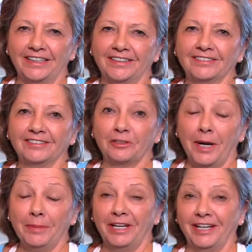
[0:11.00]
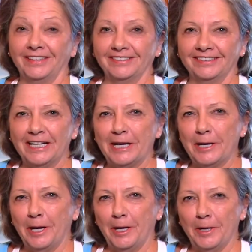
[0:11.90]
is crab cakes.
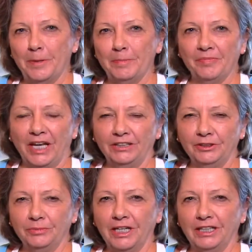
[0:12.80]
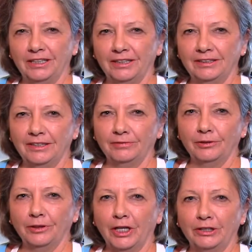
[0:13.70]
I do mine a little
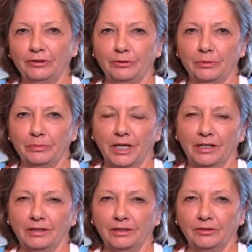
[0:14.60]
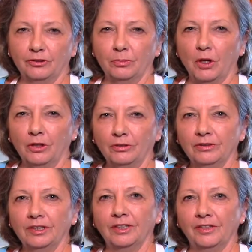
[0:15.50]
different. I do them a little smaller,
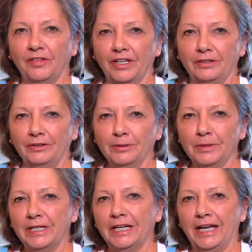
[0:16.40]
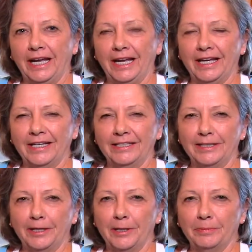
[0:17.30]
a little thinner, and
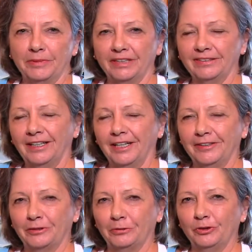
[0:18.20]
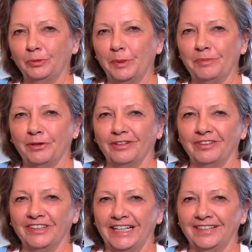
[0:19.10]
because I like the crispy part
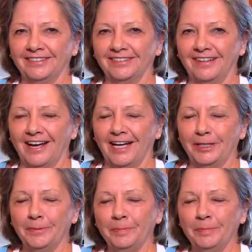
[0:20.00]
on the outside.